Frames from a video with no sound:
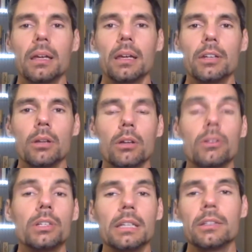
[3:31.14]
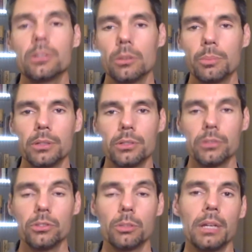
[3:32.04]
No longer needing to appeal to a
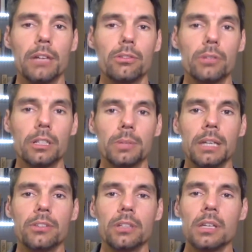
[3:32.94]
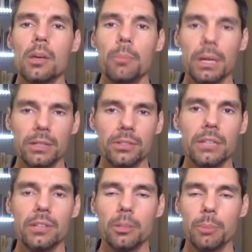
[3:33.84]
supernatural explanation makes
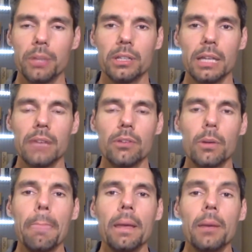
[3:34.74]
sense at a basic level,